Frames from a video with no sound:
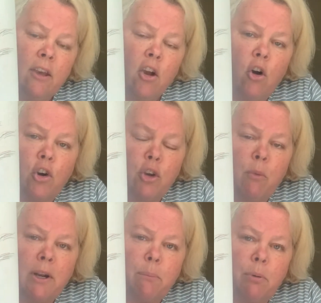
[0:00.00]
or you
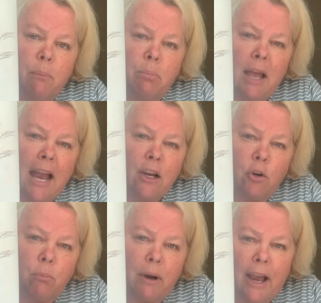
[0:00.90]
want to put black
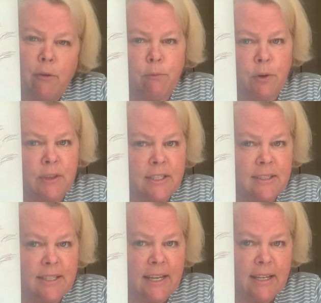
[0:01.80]
or brown for the
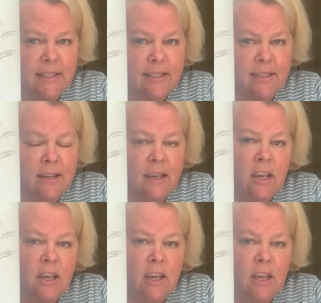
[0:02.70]
sticks.